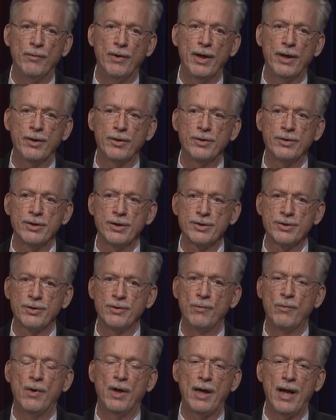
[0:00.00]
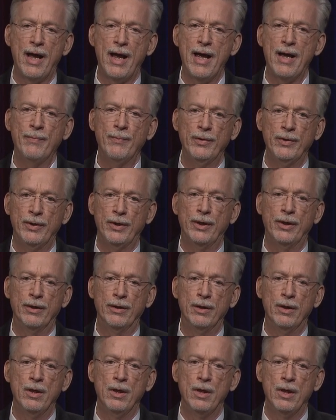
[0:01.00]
records as to what happened there.